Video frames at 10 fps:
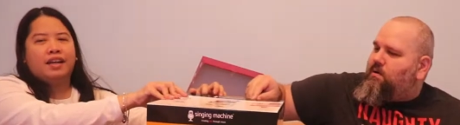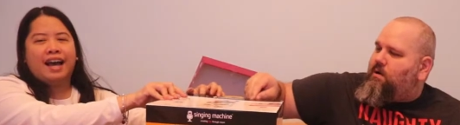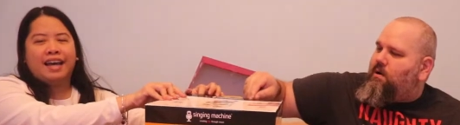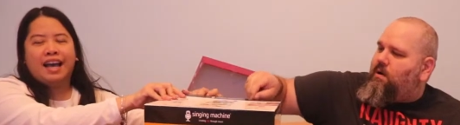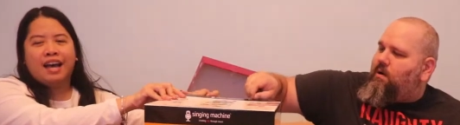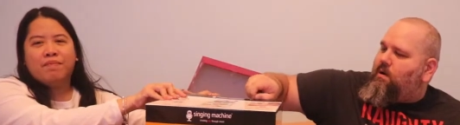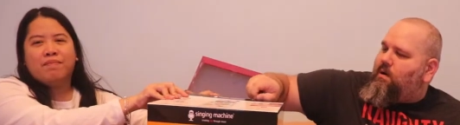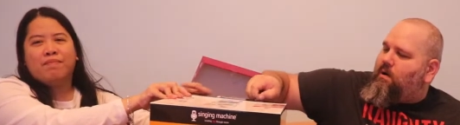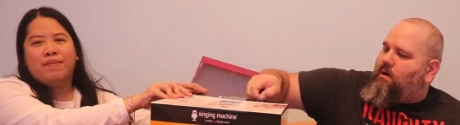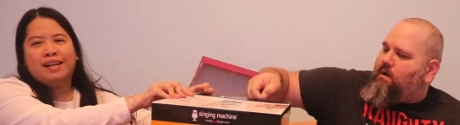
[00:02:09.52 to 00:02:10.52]
Speaker 1: I have
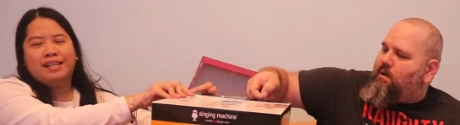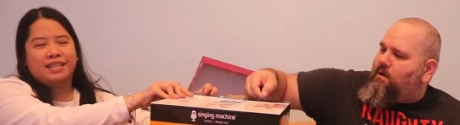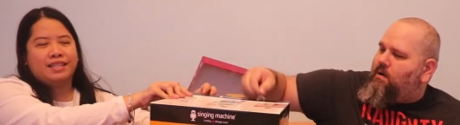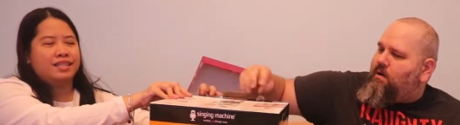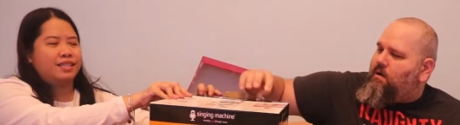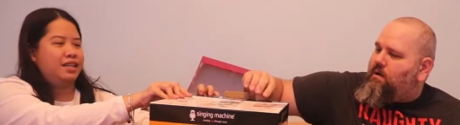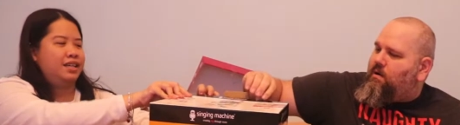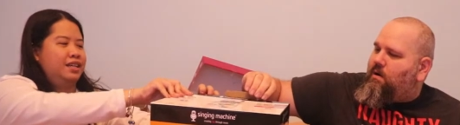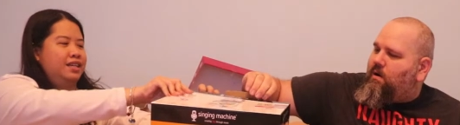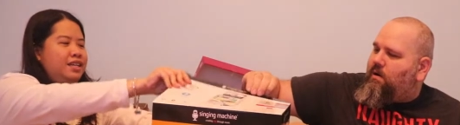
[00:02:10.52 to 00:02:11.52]
a list
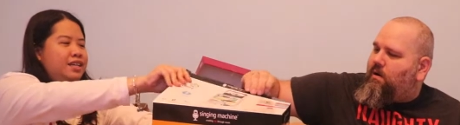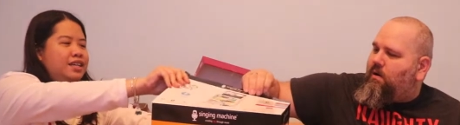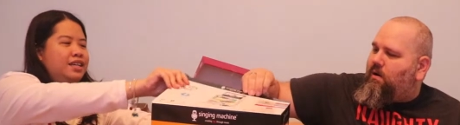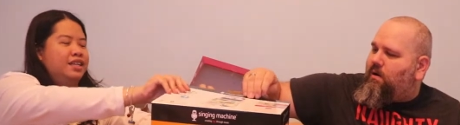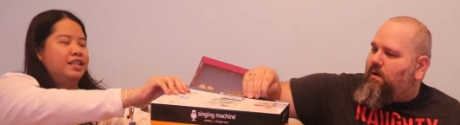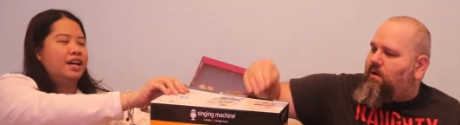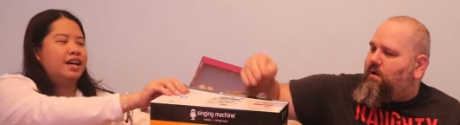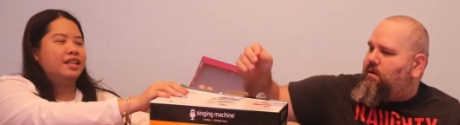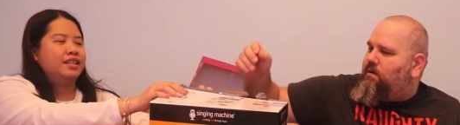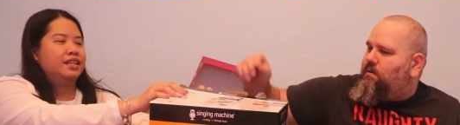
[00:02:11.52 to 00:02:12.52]

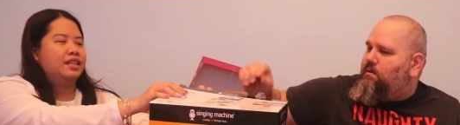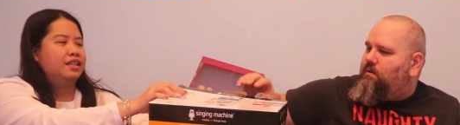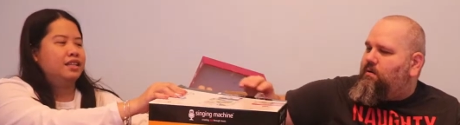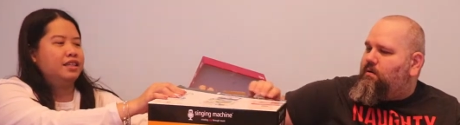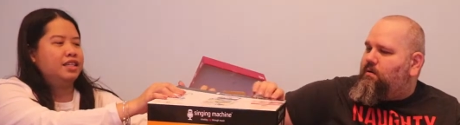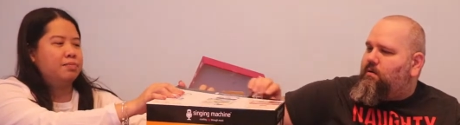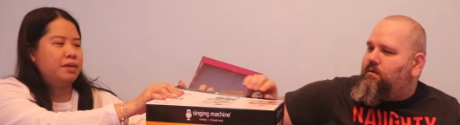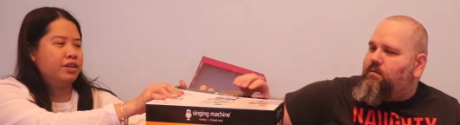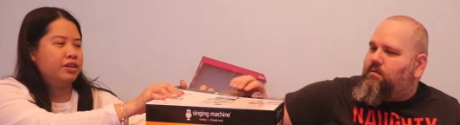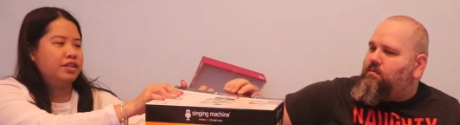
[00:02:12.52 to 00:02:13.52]
that the
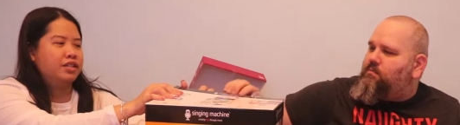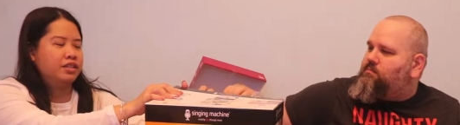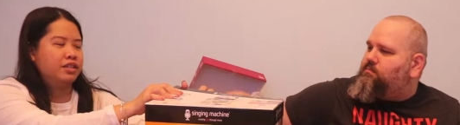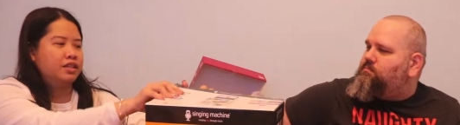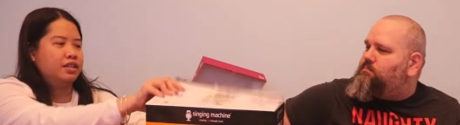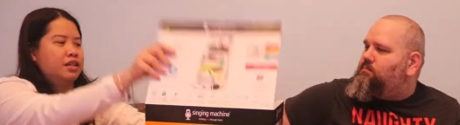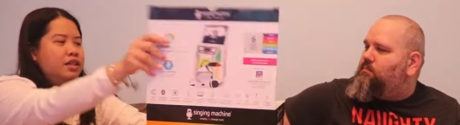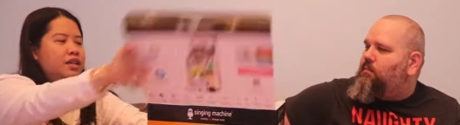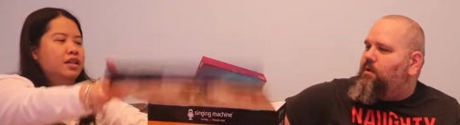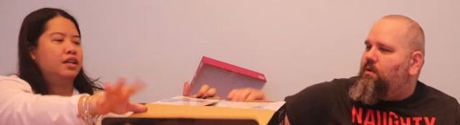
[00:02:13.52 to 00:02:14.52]
speaker is in it
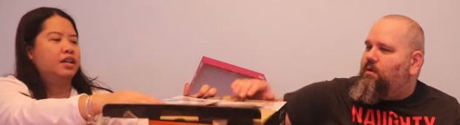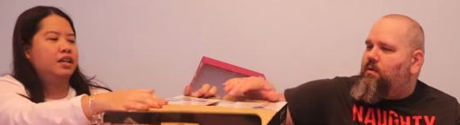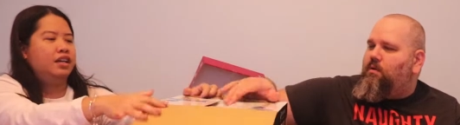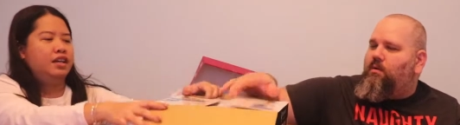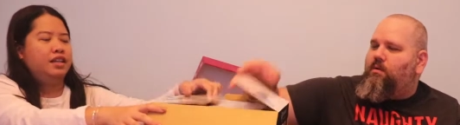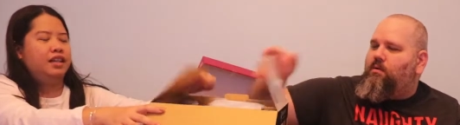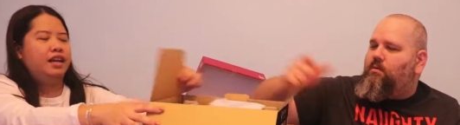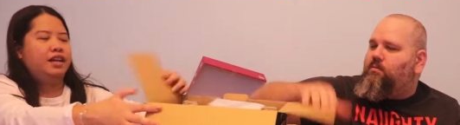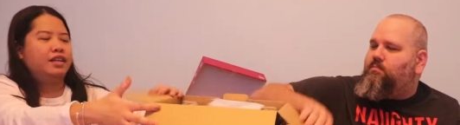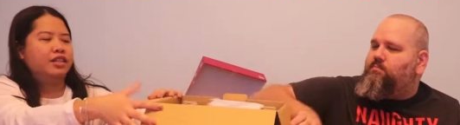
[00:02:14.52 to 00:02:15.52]

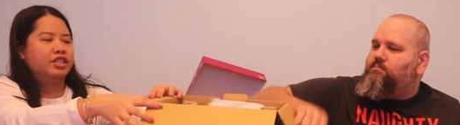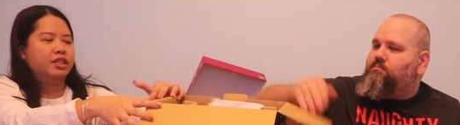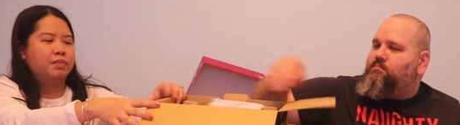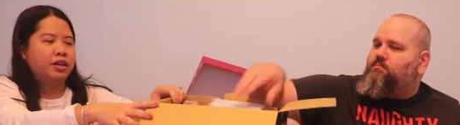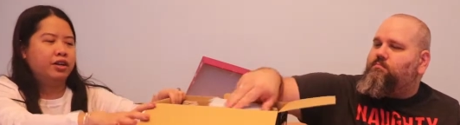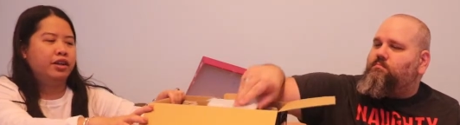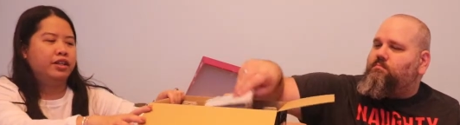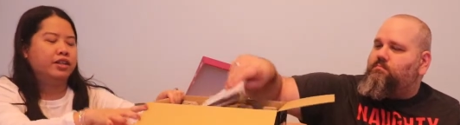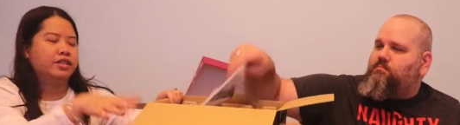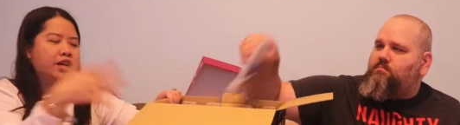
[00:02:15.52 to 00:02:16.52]
like there's a speaker and
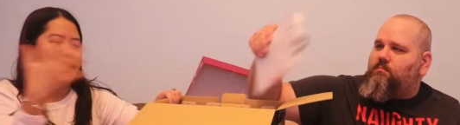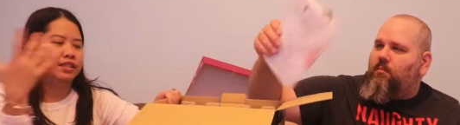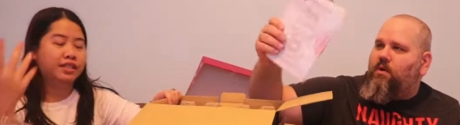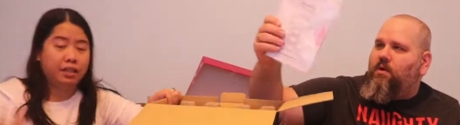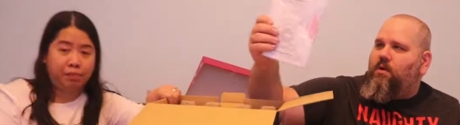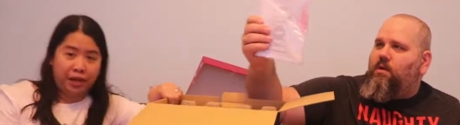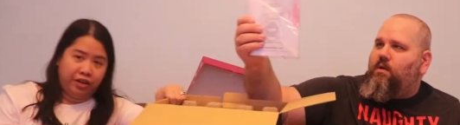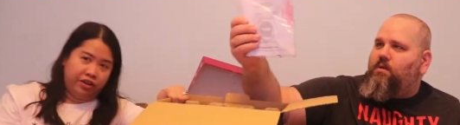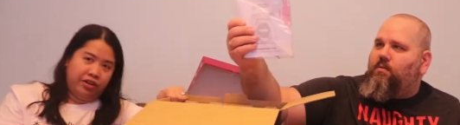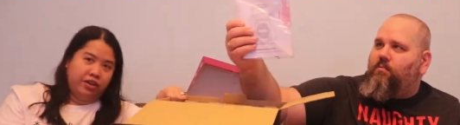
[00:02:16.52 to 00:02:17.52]
there's a CD player